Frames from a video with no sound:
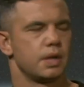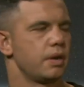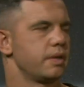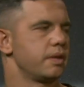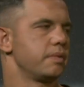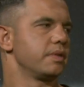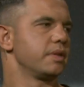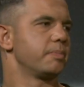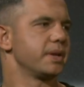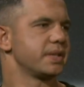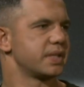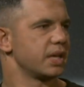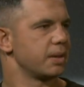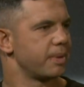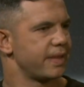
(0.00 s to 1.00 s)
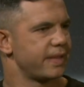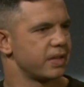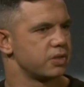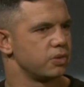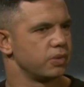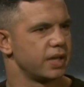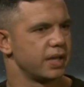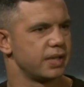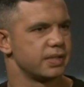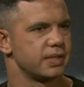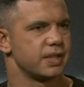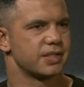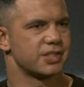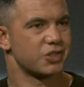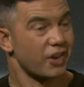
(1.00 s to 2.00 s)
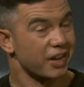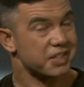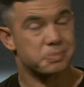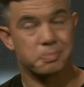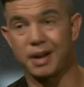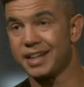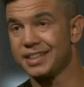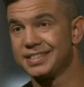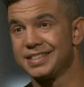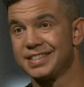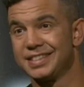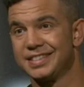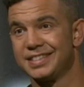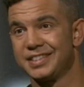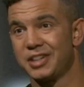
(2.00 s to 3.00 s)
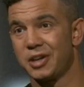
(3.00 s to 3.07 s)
You know, the, the best thing about that toolkit is it's strength based. Mm.